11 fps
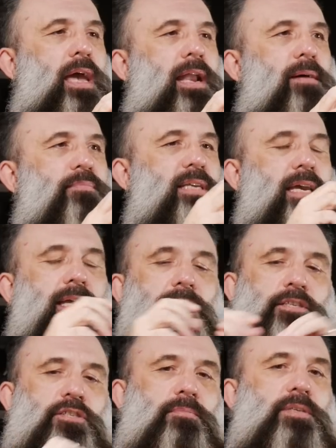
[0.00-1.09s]
And I'm taking
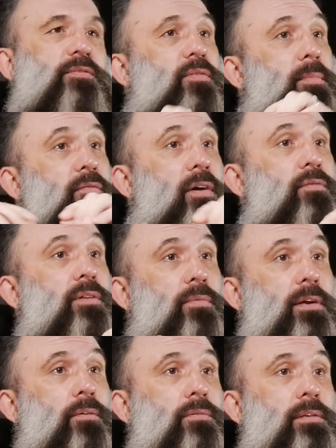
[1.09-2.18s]
instruments from around the
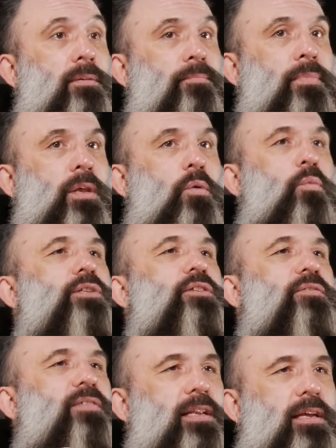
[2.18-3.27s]
world, which
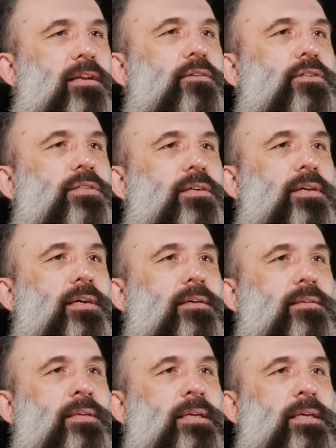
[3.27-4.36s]
you find here in Australia.
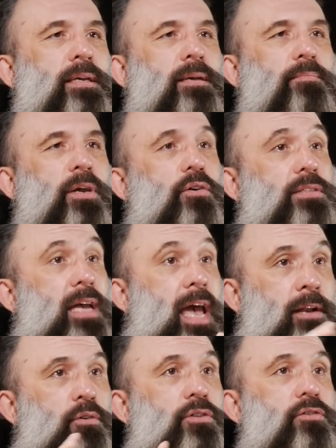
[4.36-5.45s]
Because
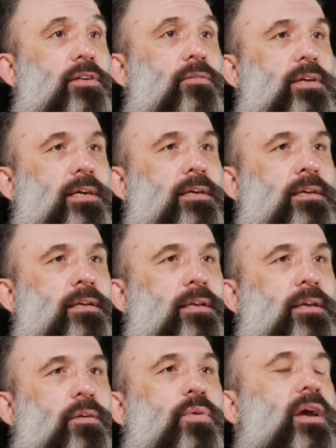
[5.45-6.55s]
in Australia,
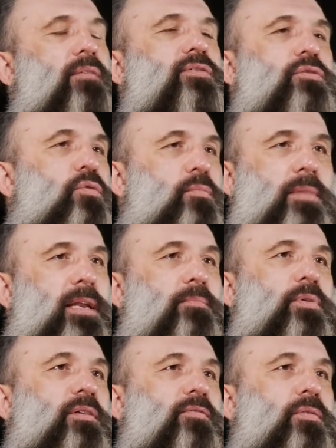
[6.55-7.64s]
we have so many
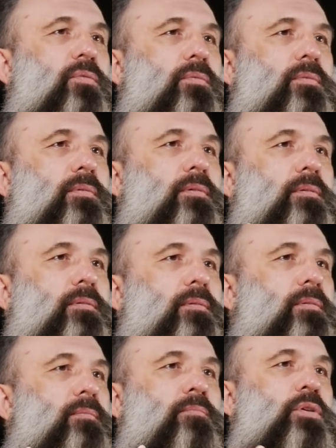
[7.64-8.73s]
beautiful
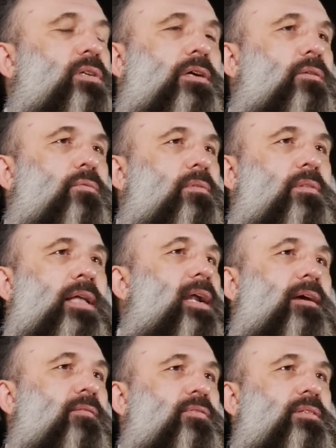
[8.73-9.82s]
musical
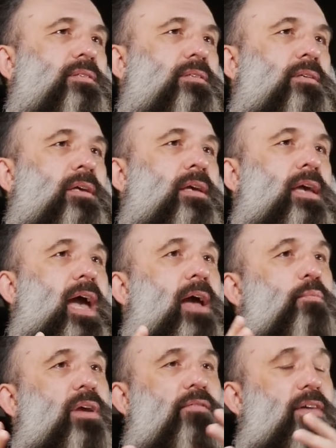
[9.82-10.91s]
narratives,
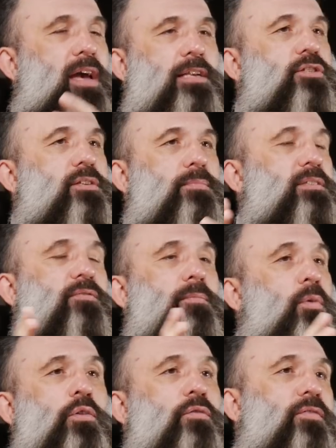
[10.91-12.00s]
and we have instruments
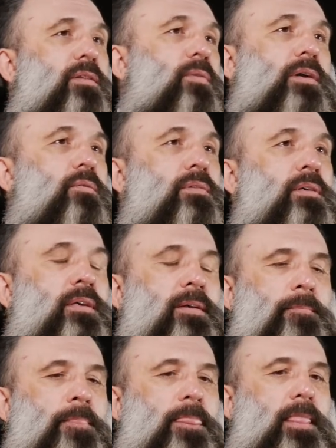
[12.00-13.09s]
from all over the world
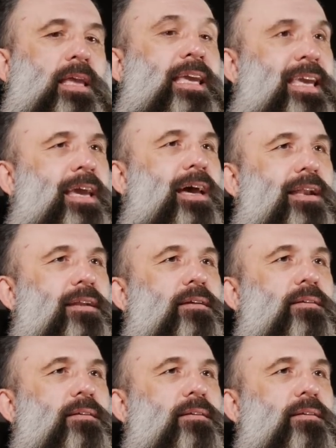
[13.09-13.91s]
here.